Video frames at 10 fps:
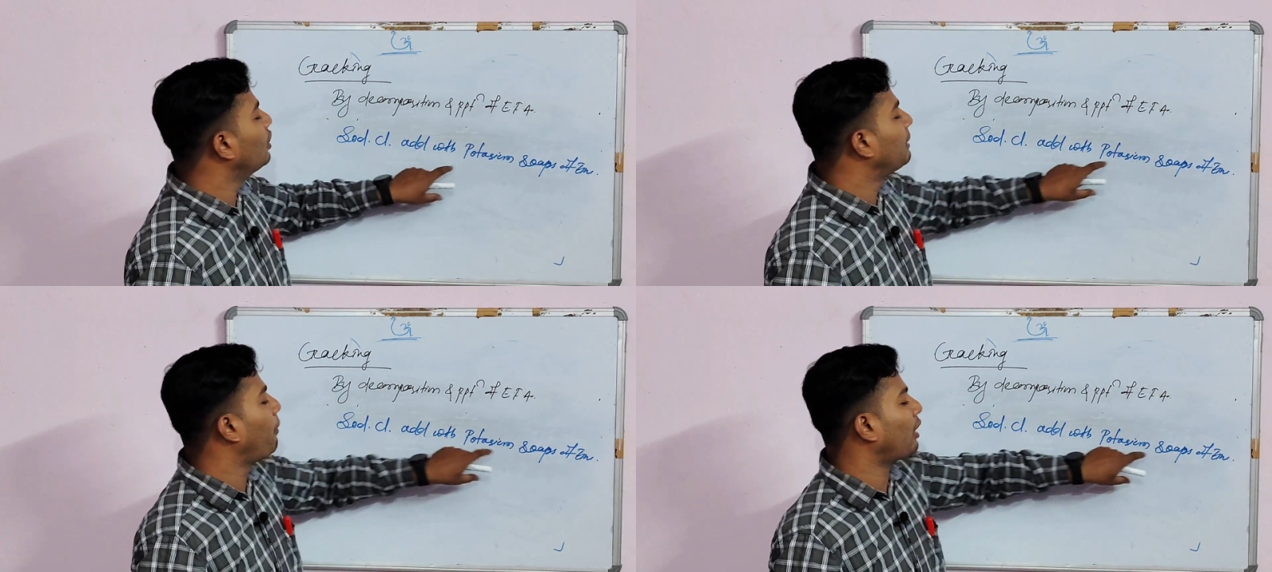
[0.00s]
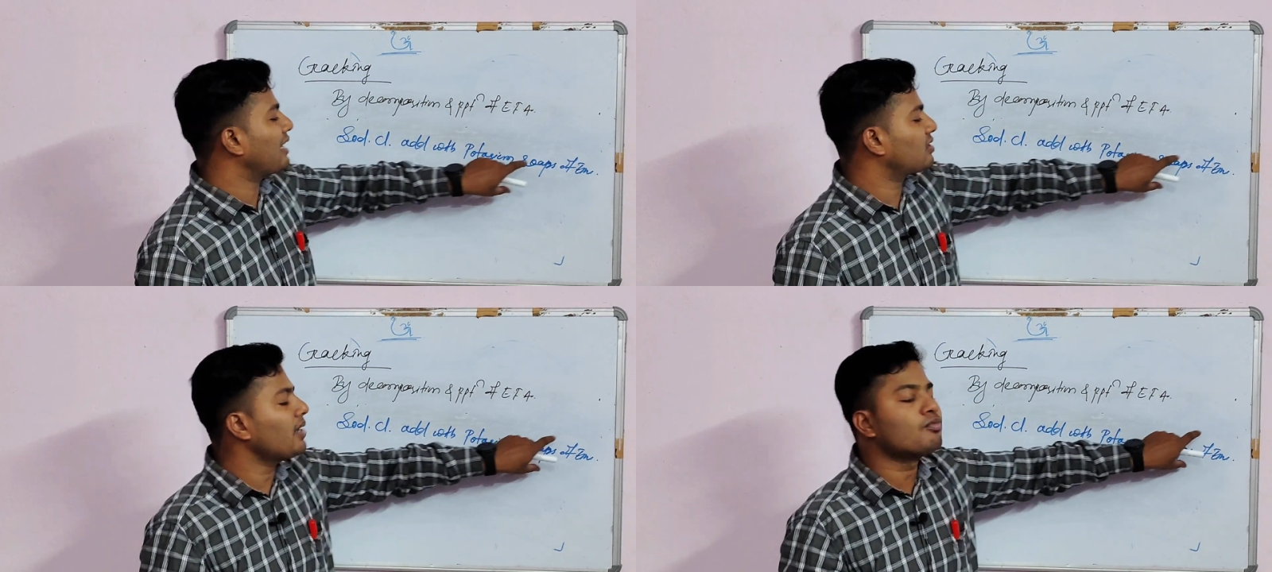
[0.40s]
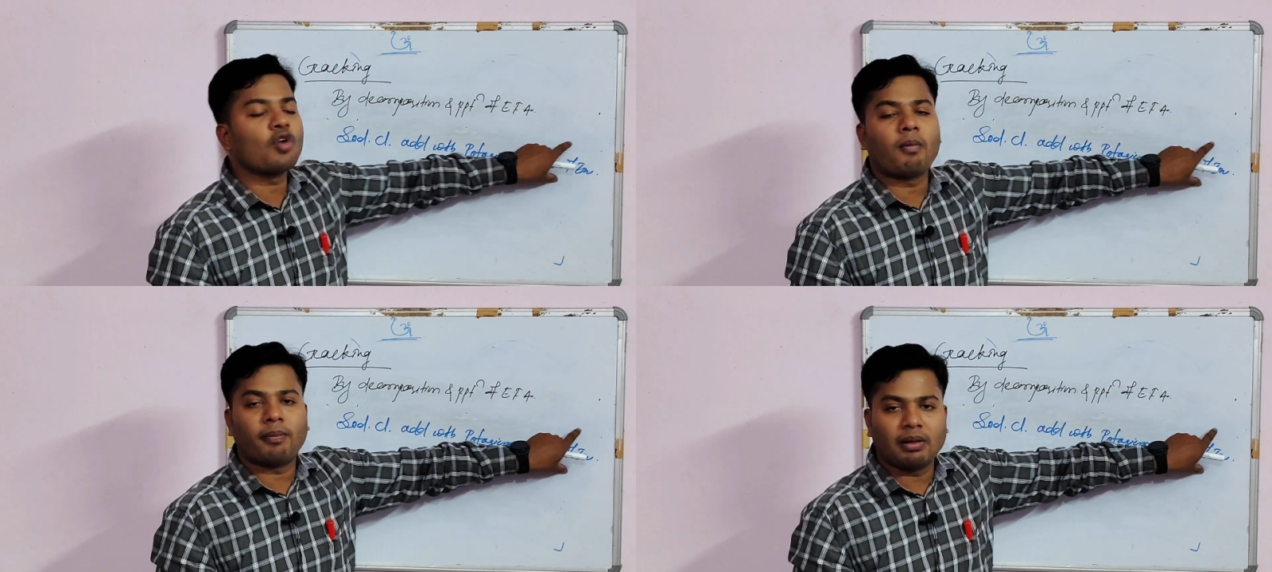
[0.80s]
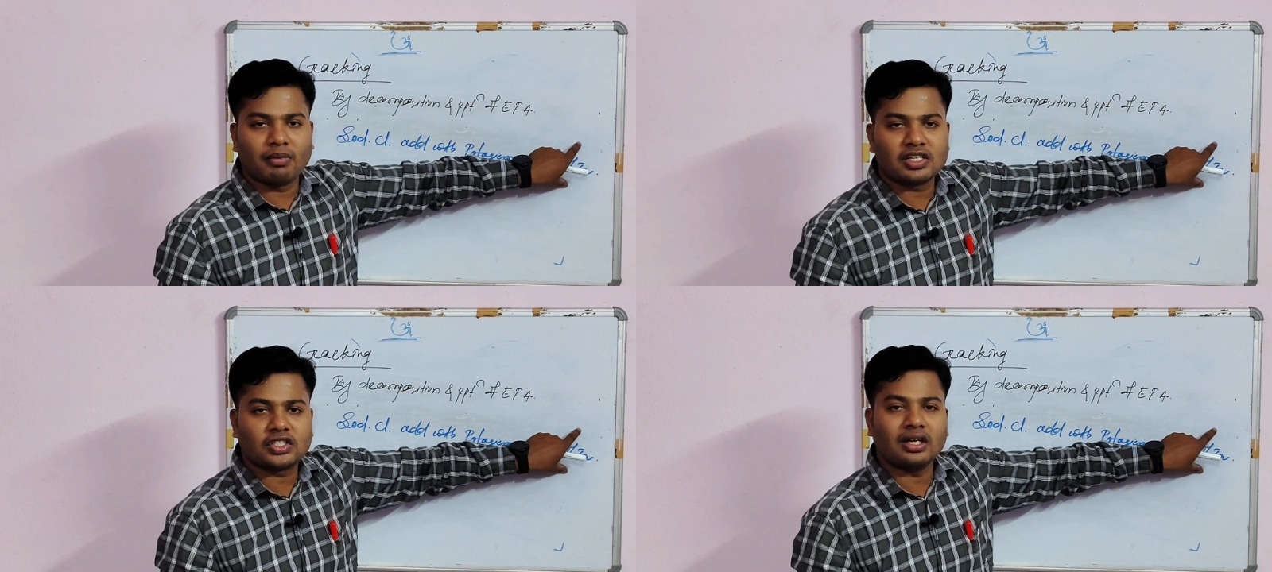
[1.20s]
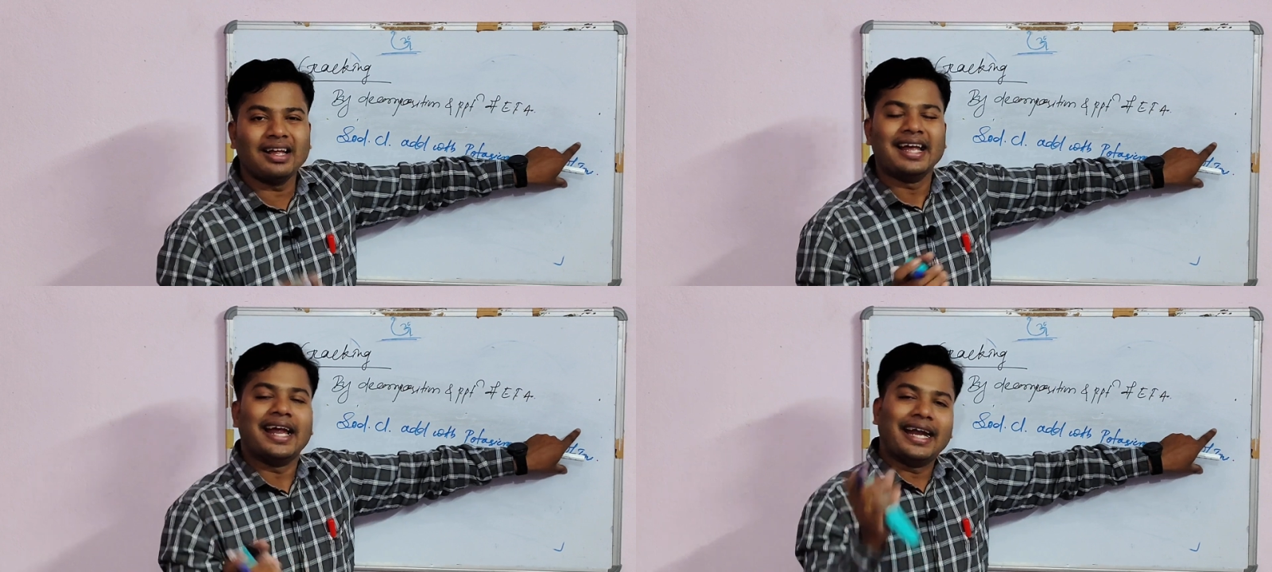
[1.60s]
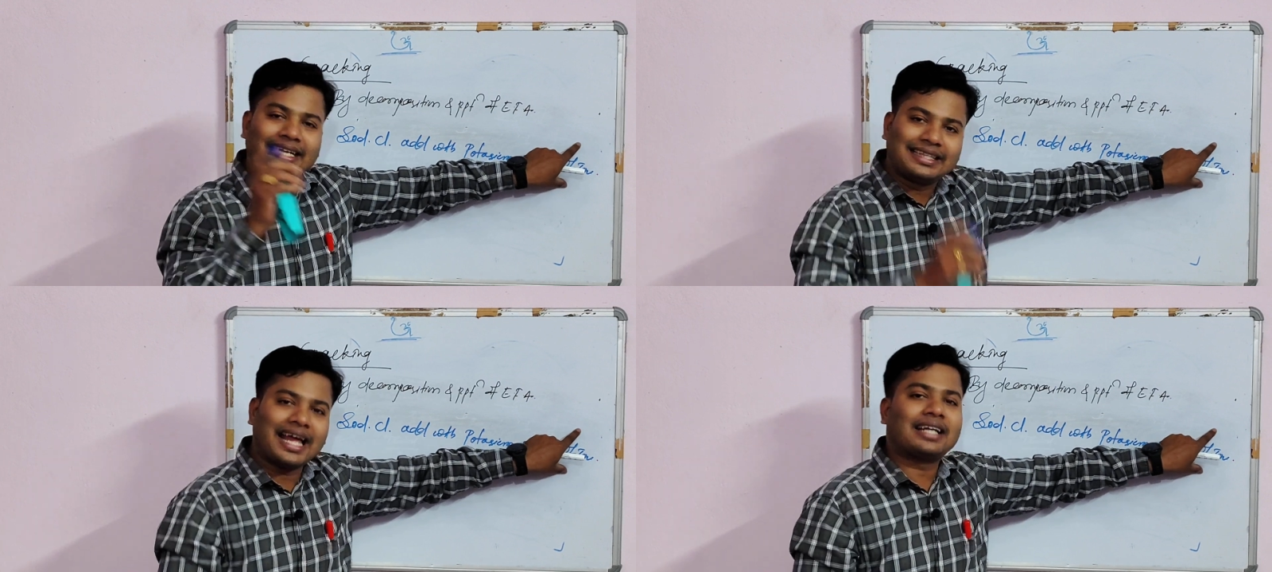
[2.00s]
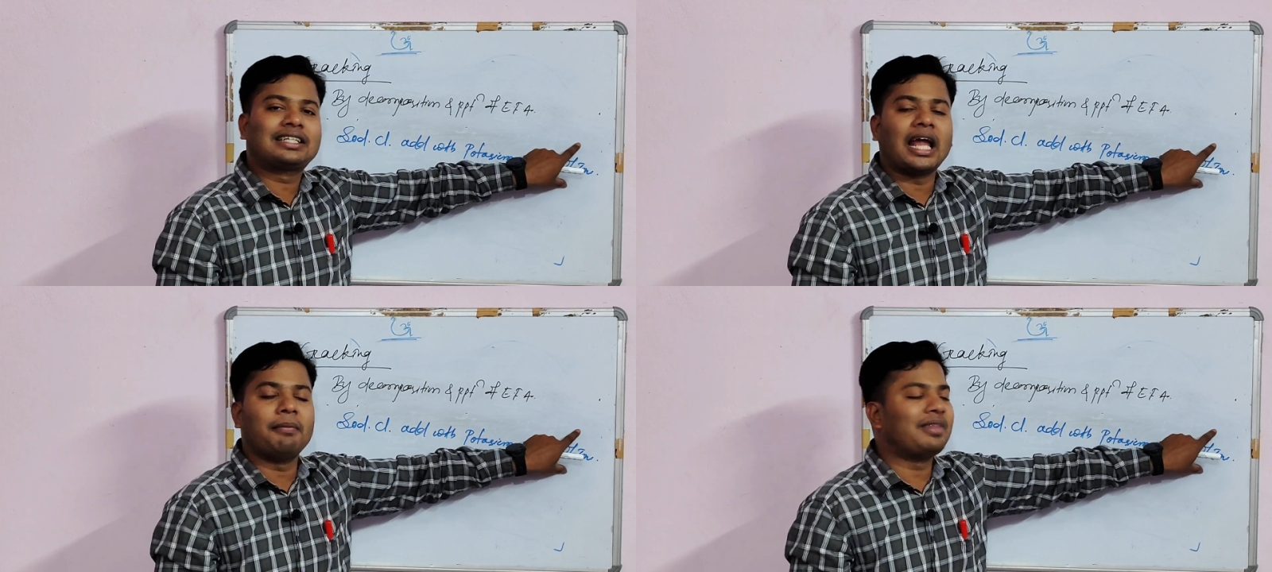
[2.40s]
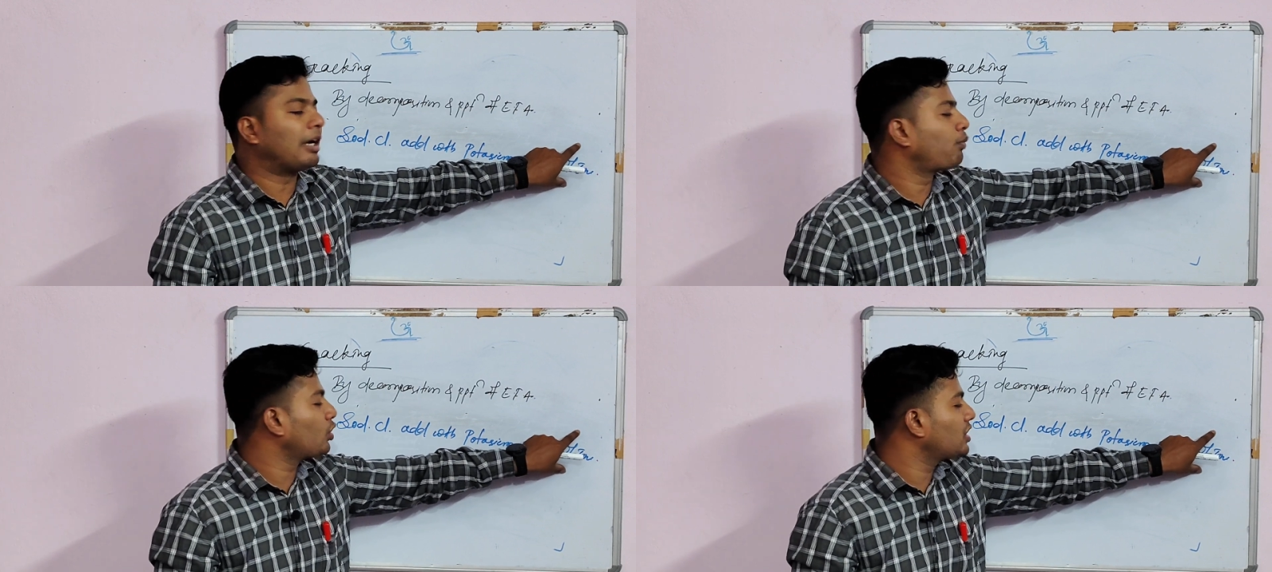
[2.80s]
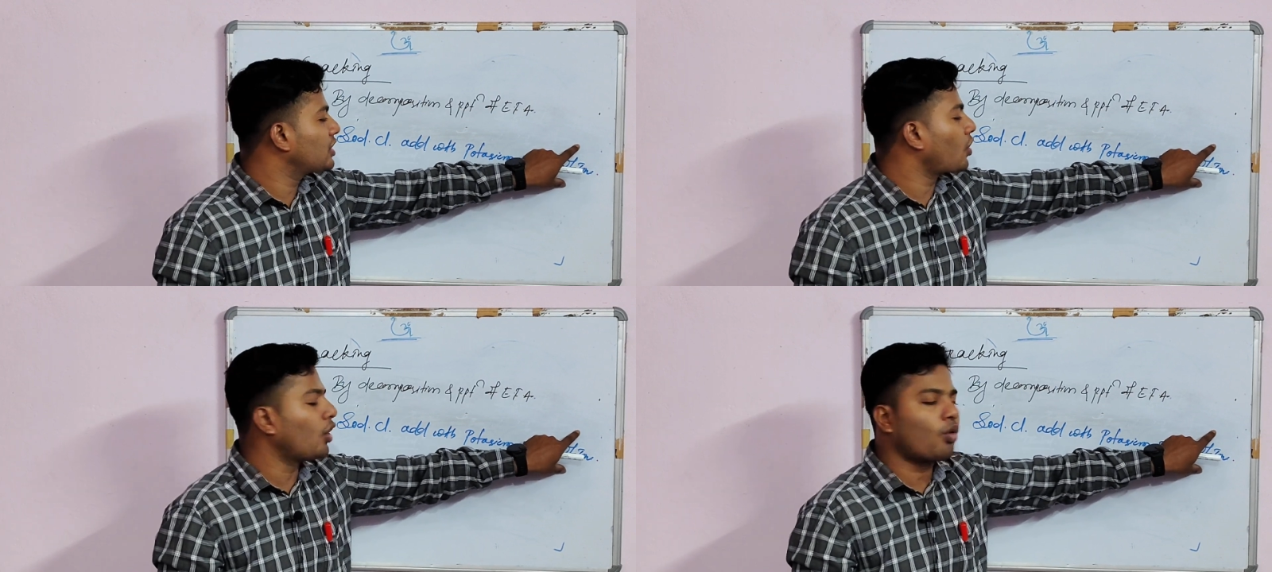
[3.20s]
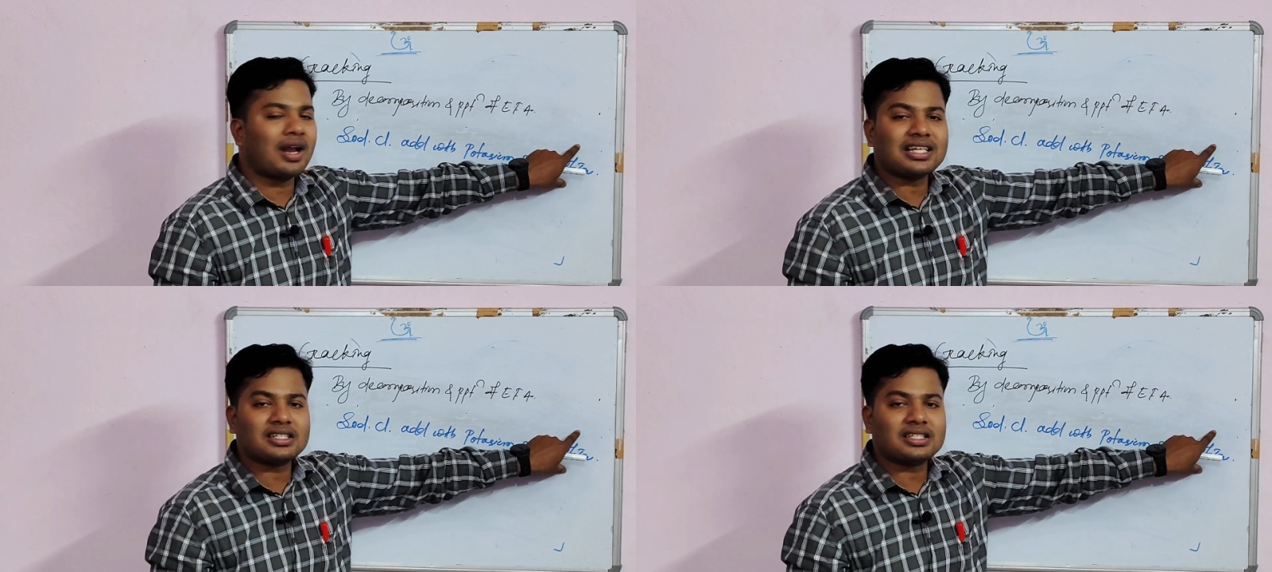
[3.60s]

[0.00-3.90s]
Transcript: with potassium soap of emulsion, in that time that process is called